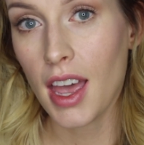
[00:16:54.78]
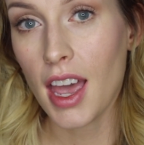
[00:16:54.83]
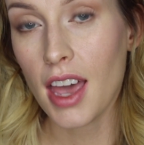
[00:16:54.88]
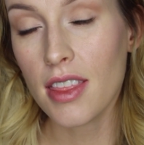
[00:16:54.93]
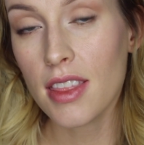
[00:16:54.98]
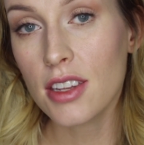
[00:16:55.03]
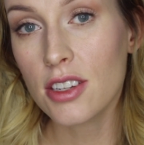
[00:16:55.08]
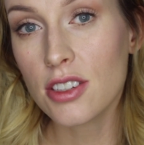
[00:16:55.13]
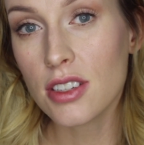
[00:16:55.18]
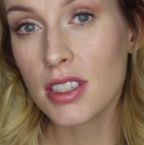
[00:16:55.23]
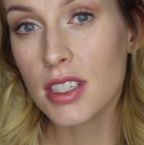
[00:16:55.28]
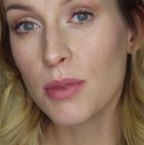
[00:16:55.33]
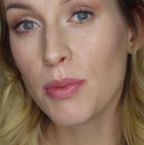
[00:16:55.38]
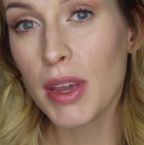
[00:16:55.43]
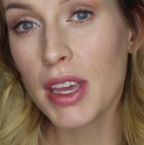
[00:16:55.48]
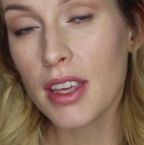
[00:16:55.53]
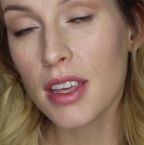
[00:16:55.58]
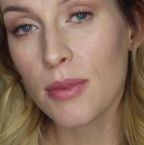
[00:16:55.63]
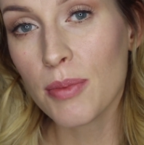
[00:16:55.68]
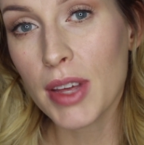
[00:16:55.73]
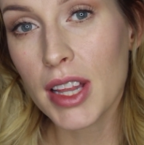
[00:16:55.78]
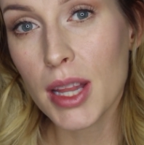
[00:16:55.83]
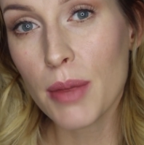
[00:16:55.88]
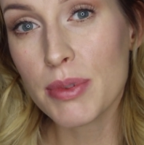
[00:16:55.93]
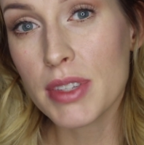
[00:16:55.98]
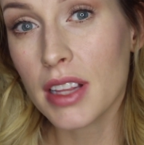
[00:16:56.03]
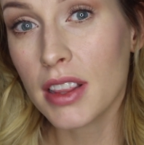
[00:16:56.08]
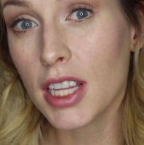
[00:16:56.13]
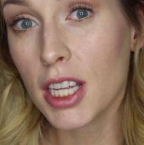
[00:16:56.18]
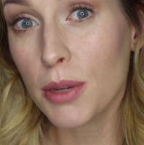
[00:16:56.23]
And then just to make my
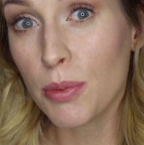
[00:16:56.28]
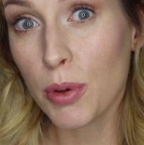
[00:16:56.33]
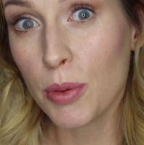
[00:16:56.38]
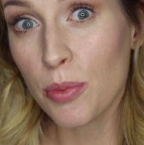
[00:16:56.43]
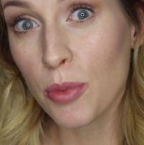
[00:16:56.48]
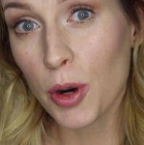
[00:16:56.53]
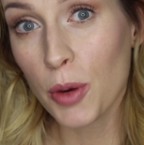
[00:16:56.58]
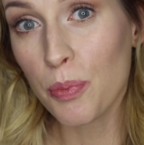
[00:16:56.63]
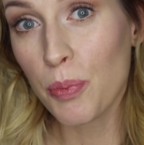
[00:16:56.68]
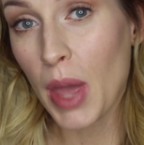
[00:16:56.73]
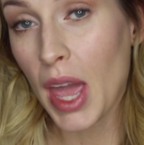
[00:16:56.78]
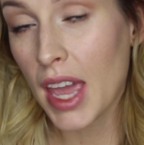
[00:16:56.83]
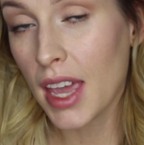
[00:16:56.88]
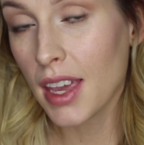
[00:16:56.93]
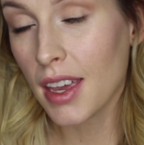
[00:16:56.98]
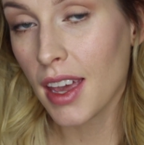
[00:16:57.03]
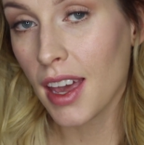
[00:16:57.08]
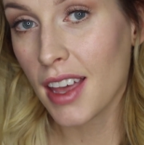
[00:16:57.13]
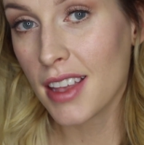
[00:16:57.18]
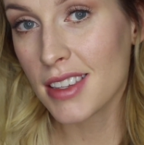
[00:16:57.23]
lips a little bit more pink,